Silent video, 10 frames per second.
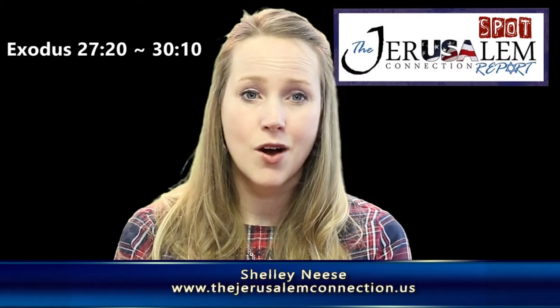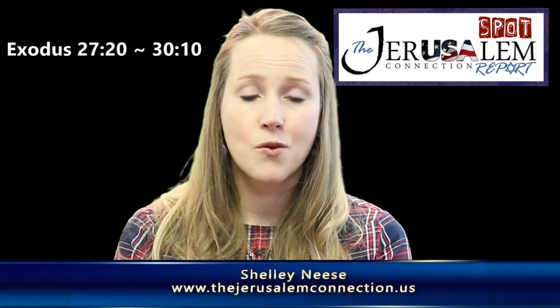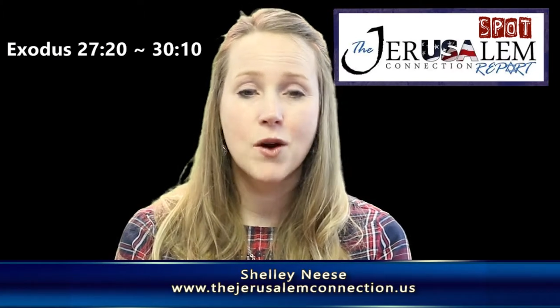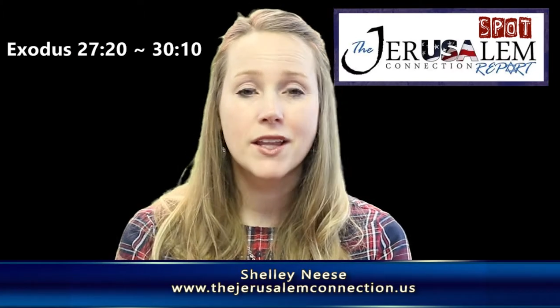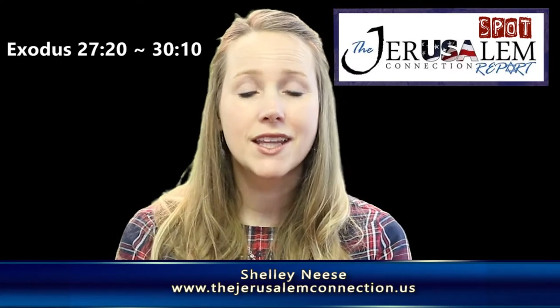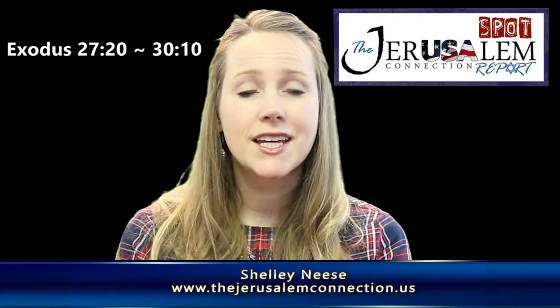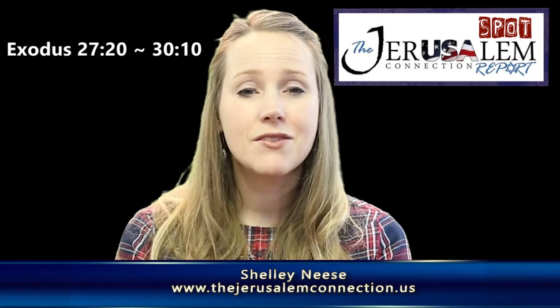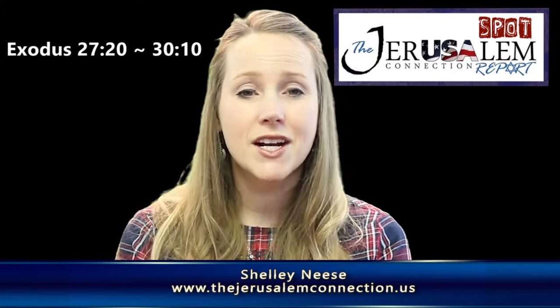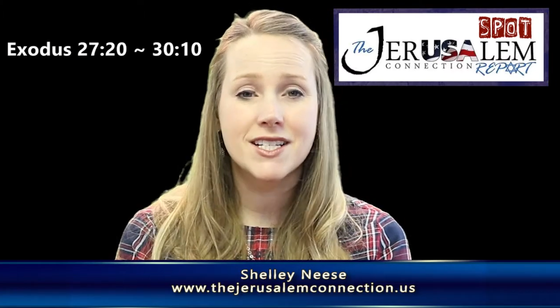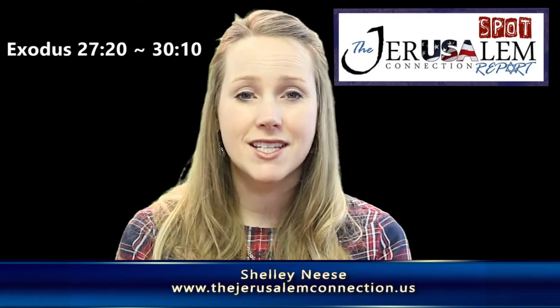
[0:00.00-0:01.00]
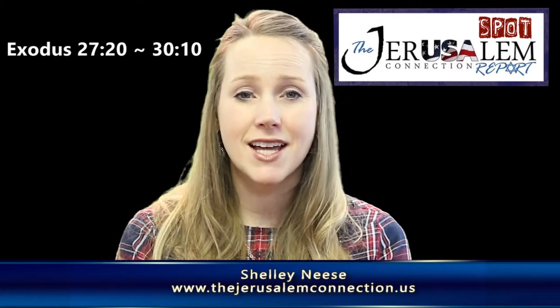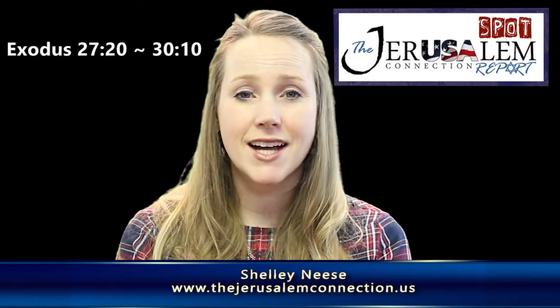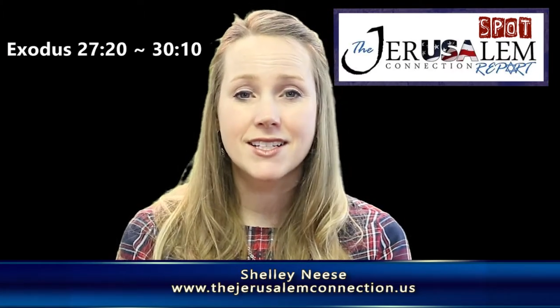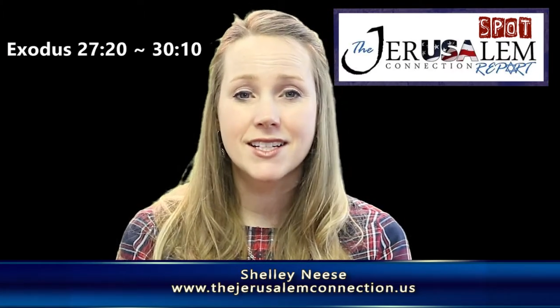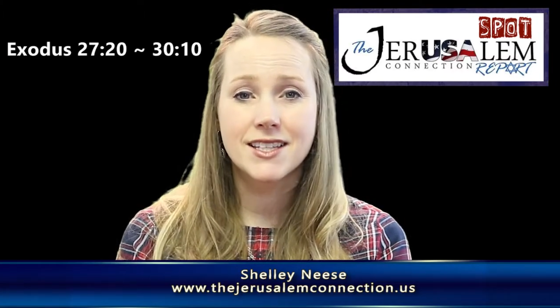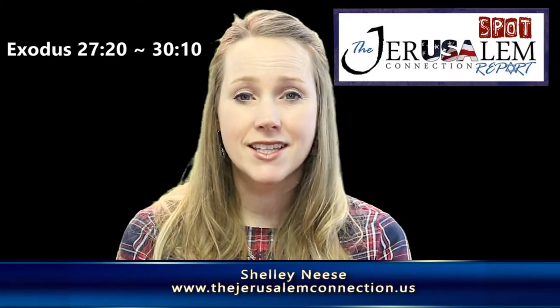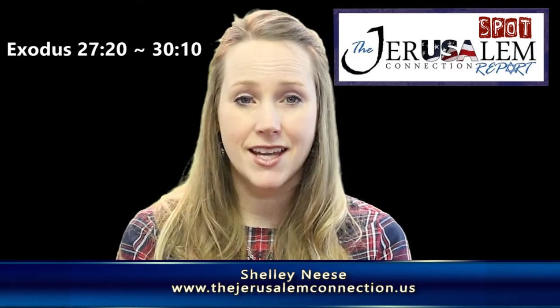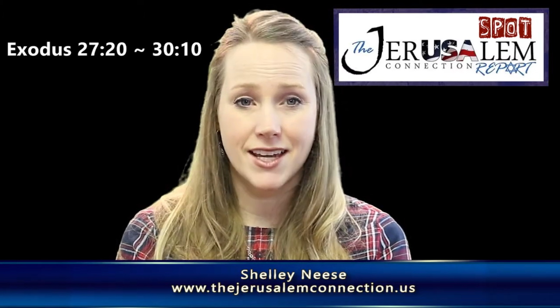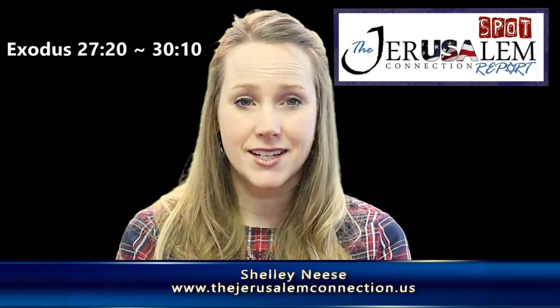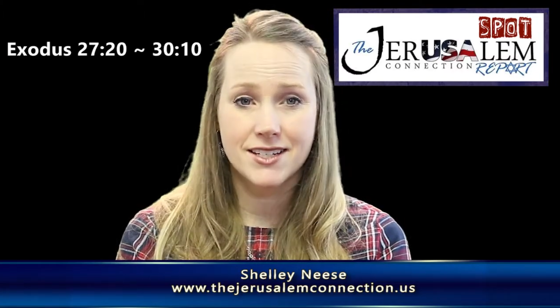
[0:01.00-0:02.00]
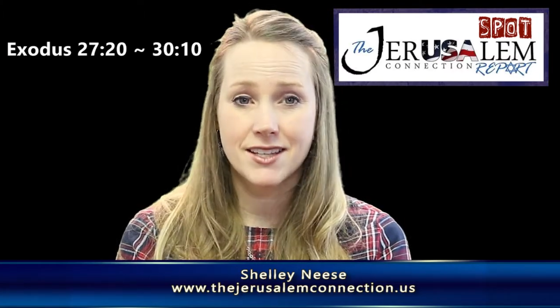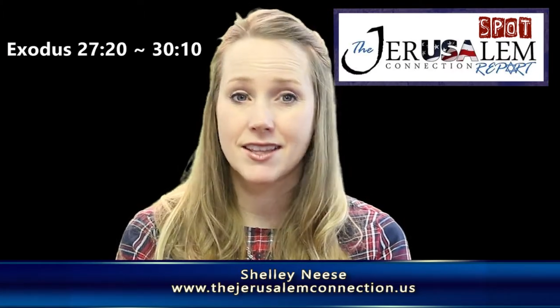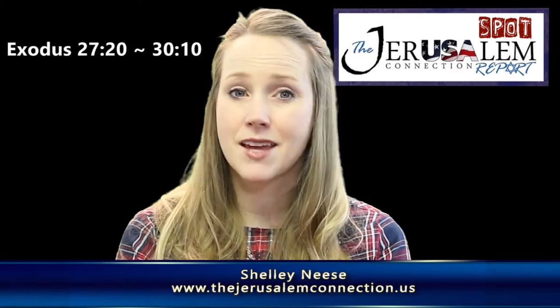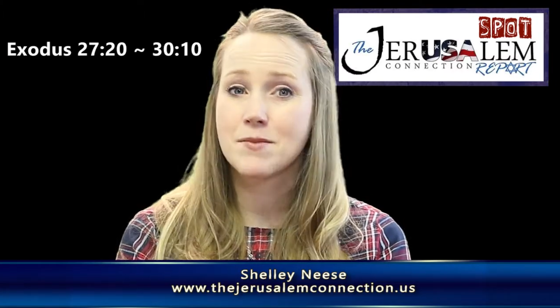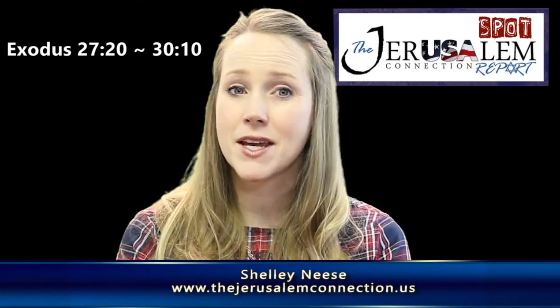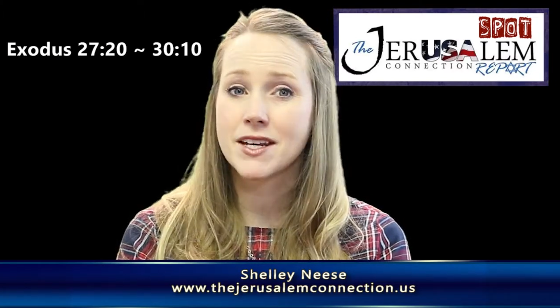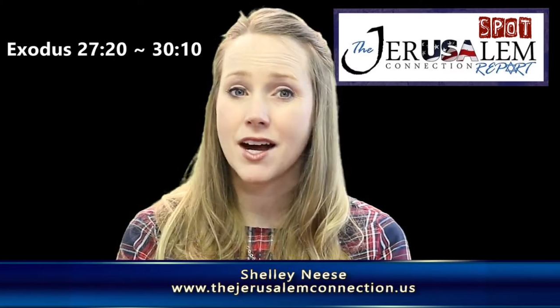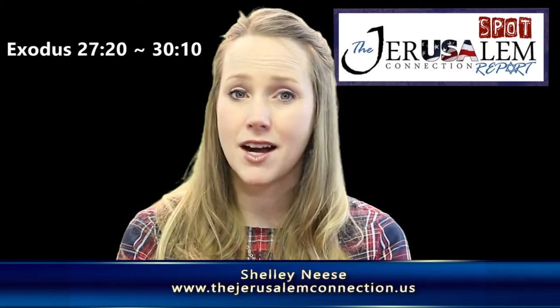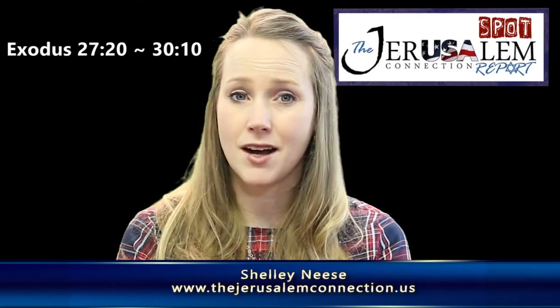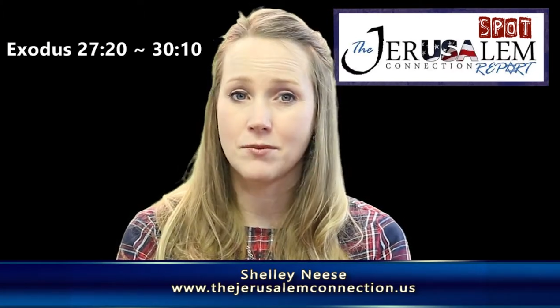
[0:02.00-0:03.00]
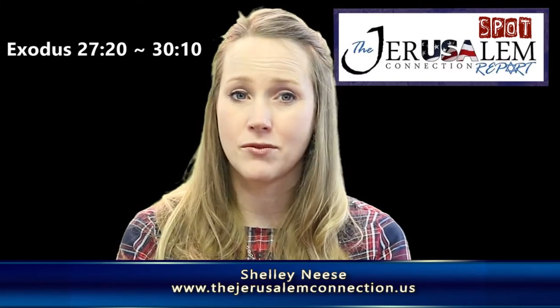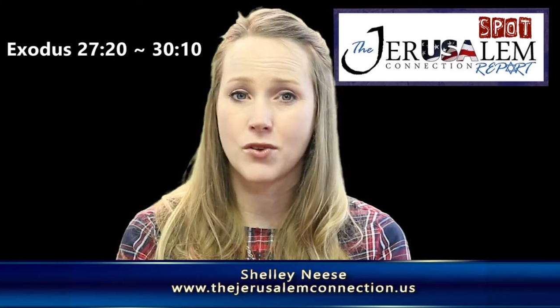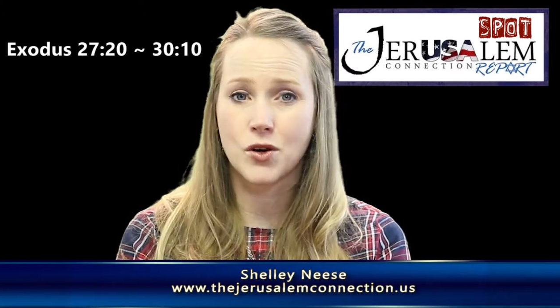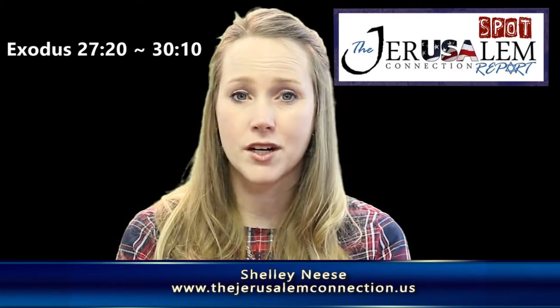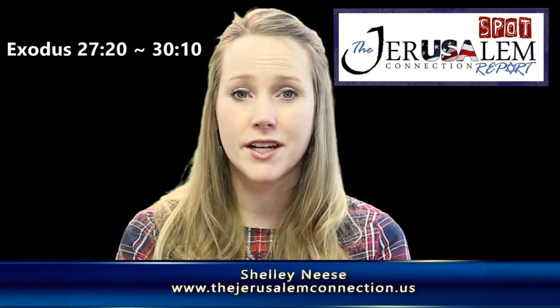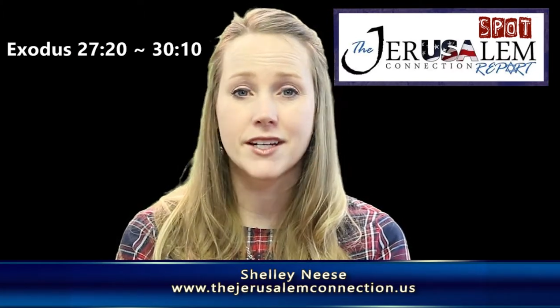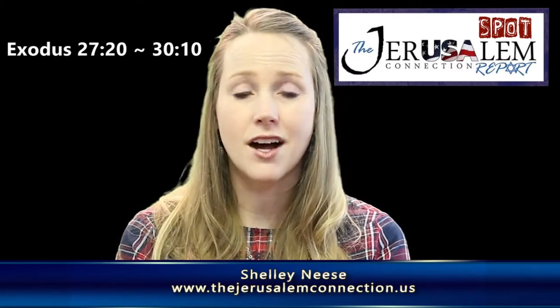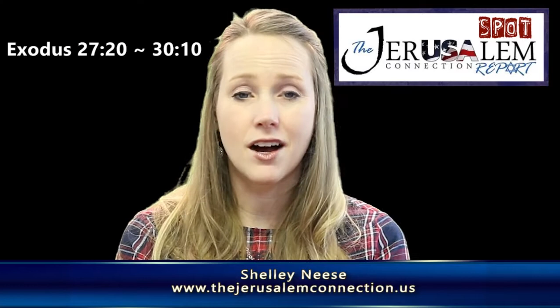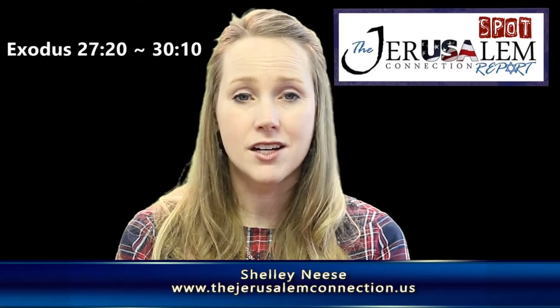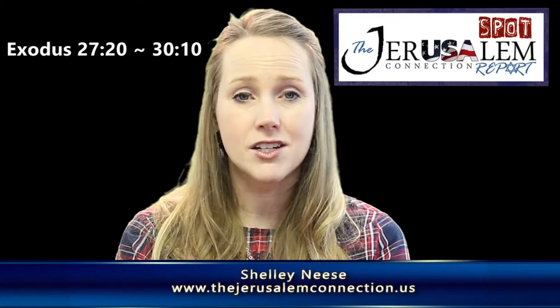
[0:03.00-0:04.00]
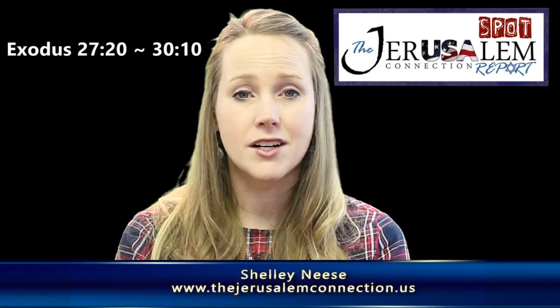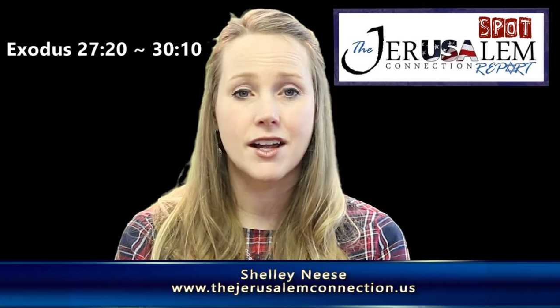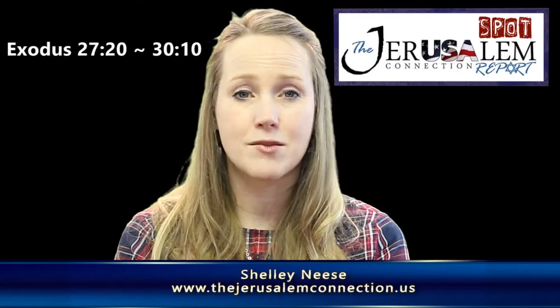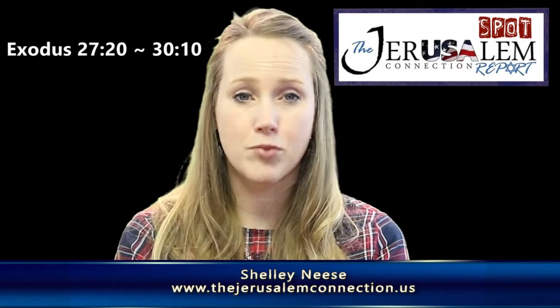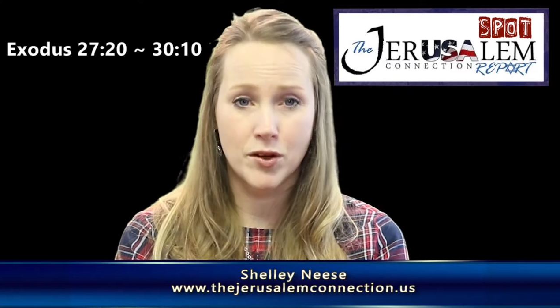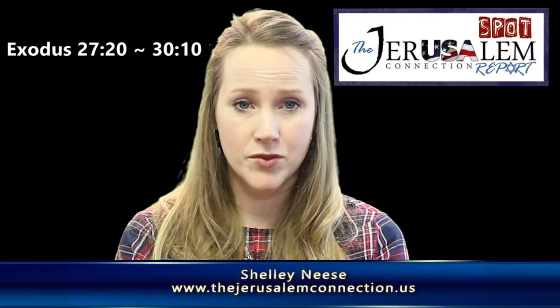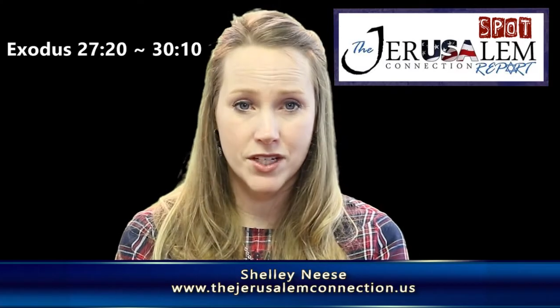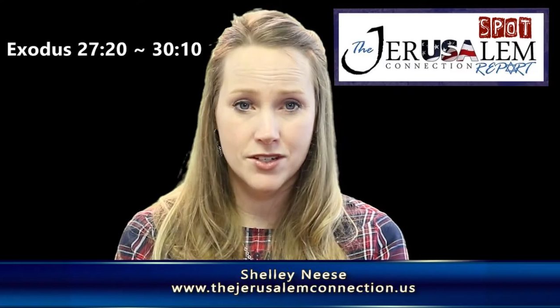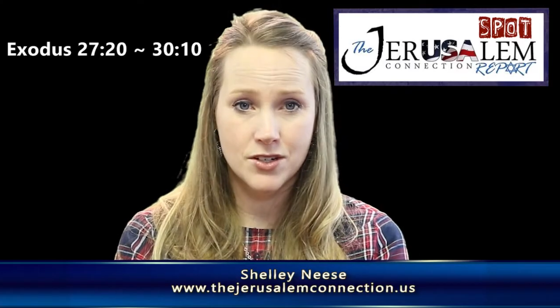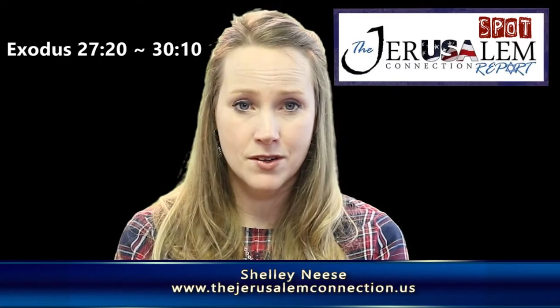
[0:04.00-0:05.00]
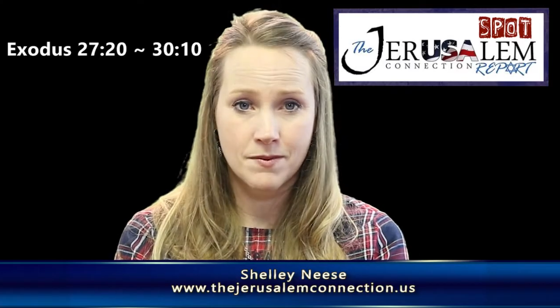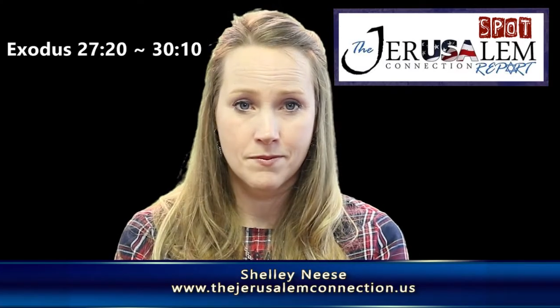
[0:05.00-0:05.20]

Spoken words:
What Levites lacked in land, they made up for in honor and privilege.